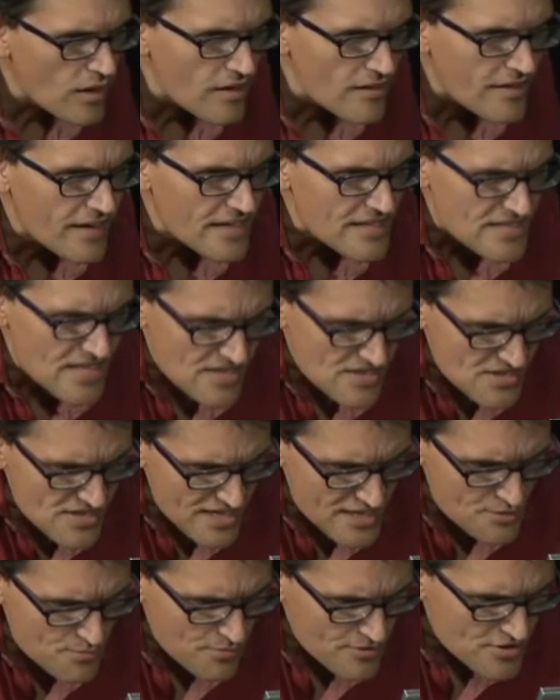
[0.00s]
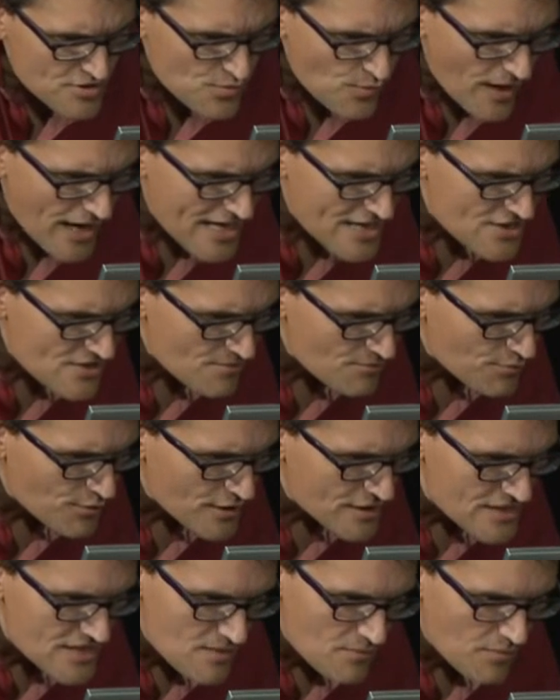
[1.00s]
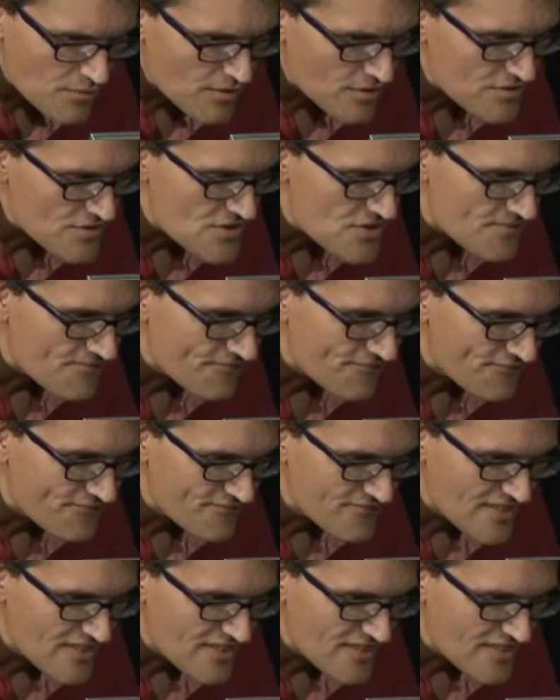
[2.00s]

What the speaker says: What are this? 6 persuasion principles?